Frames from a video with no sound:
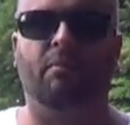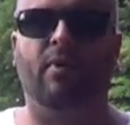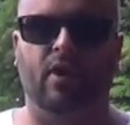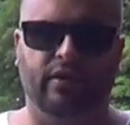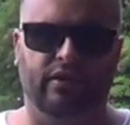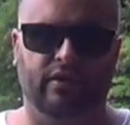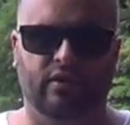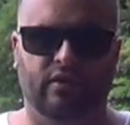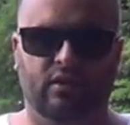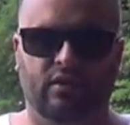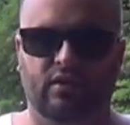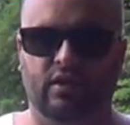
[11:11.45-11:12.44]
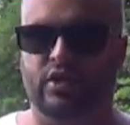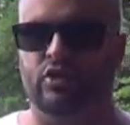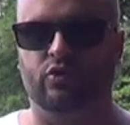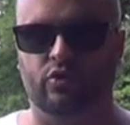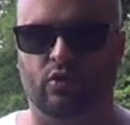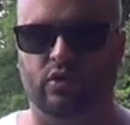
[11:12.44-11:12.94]
mud in
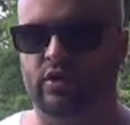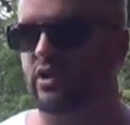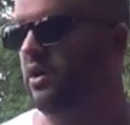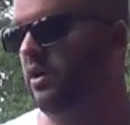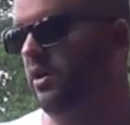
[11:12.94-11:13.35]
New York.